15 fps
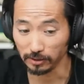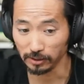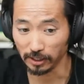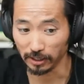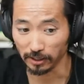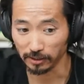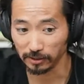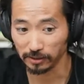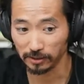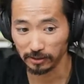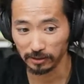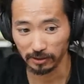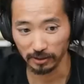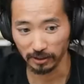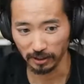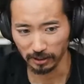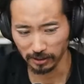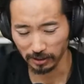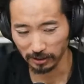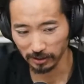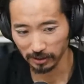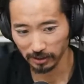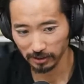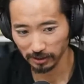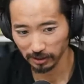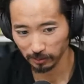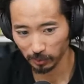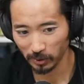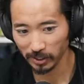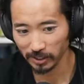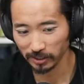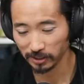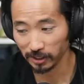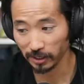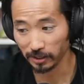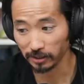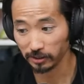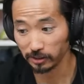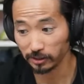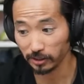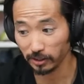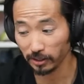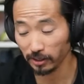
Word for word: yeah, I, I think this is pretty intense.